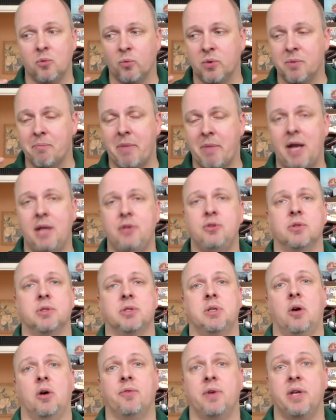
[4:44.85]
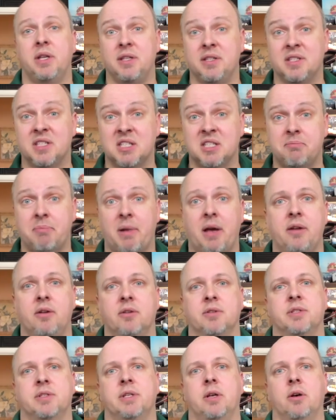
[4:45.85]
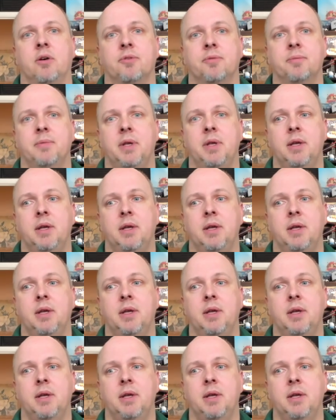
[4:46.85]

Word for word: remind yourself, inspire yourself.